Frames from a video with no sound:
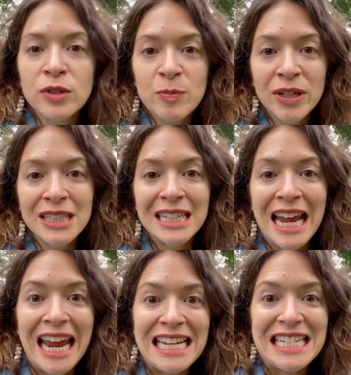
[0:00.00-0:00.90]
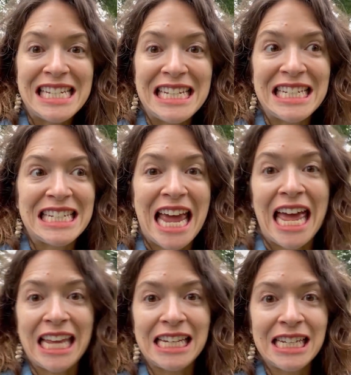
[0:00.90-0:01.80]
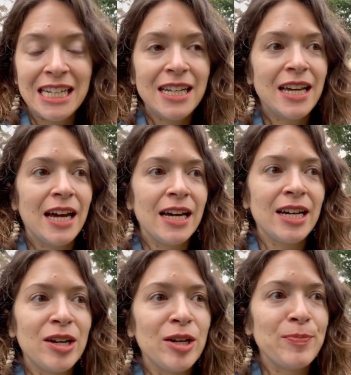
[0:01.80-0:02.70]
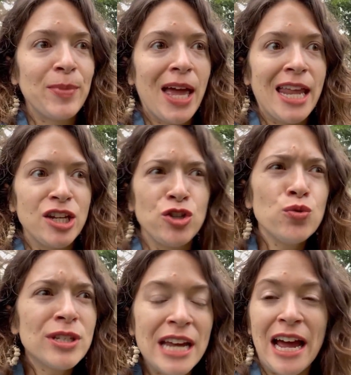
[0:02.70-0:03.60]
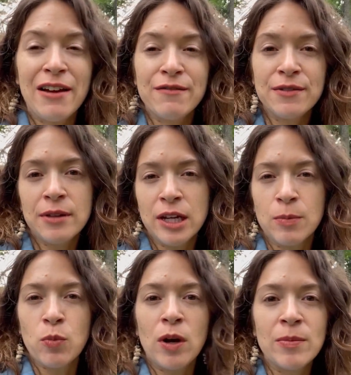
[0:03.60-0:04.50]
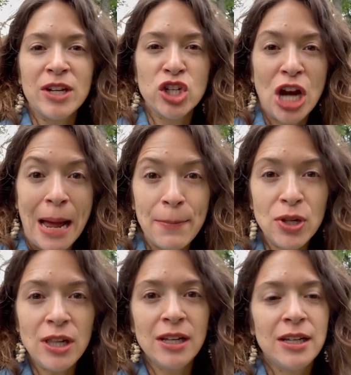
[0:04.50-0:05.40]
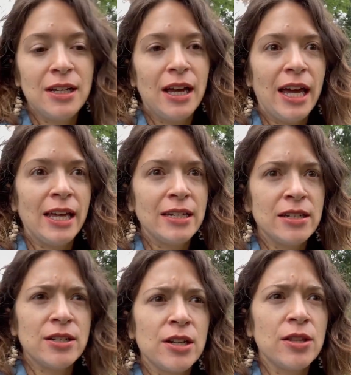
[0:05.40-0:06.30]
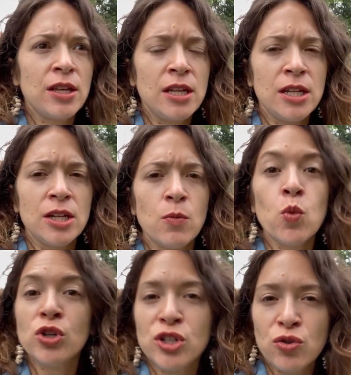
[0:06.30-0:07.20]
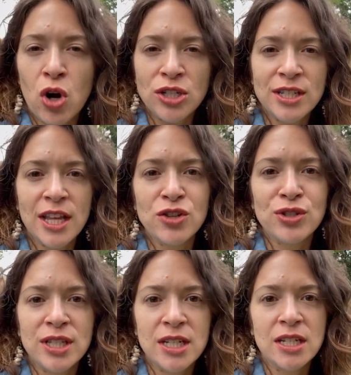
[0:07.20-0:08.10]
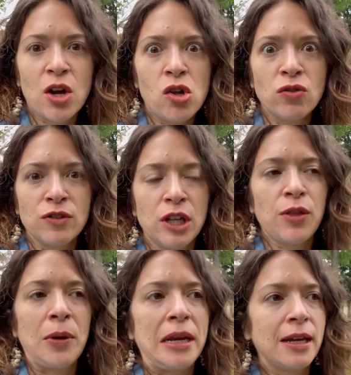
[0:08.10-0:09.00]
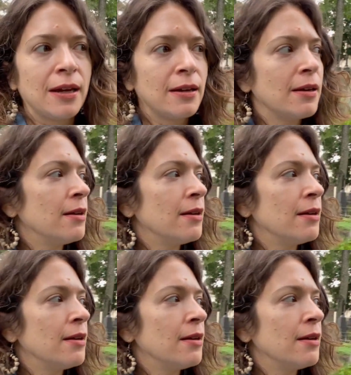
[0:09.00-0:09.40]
was built in 1810, and it used to have like quite a big chapel and the wooden crosses that you see all over Lithuania.